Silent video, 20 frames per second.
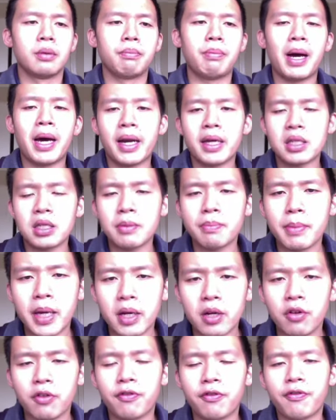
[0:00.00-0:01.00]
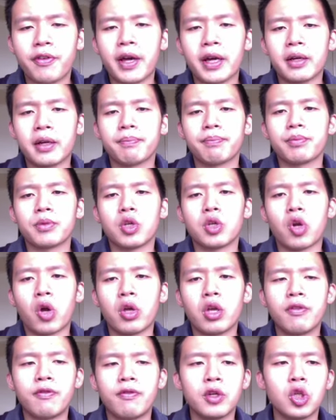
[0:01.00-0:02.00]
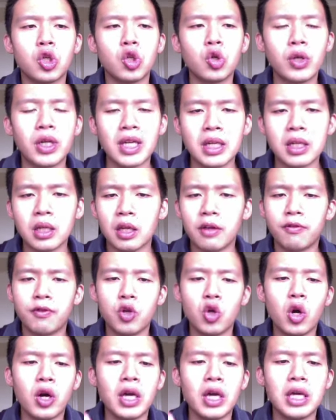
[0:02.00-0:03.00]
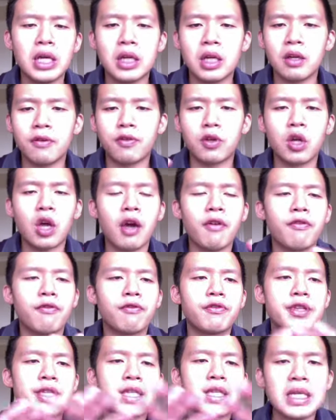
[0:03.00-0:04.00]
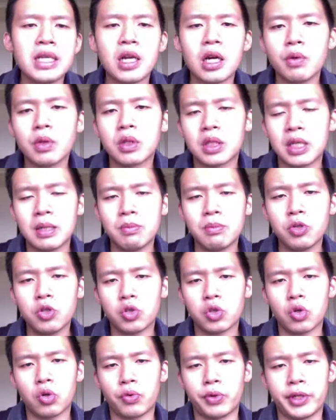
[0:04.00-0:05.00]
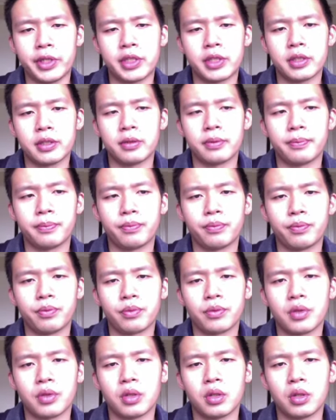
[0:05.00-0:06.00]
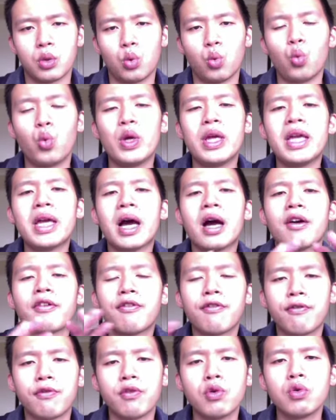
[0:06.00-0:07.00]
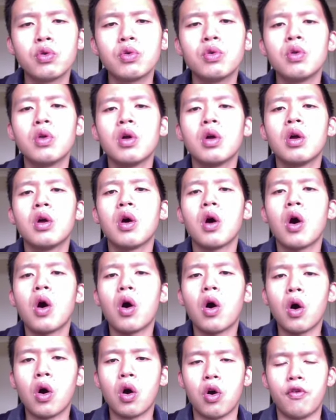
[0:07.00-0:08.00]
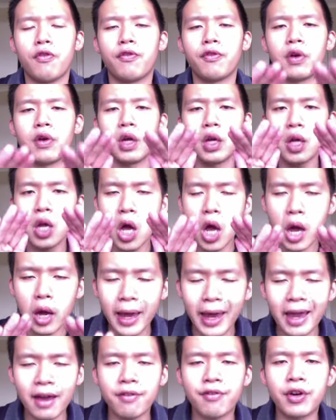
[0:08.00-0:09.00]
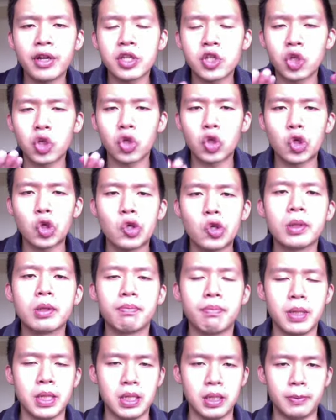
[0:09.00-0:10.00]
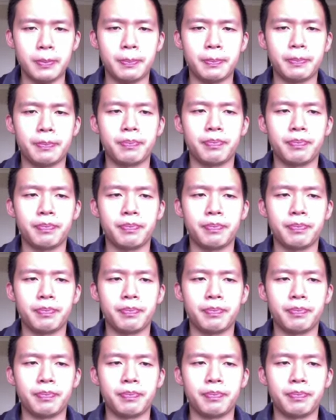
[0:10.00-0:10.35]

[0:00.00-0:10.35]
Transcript: But as a matter of fact, you know, if you look in, if you are, in, if you have seen our team stories, we are full of average human beings.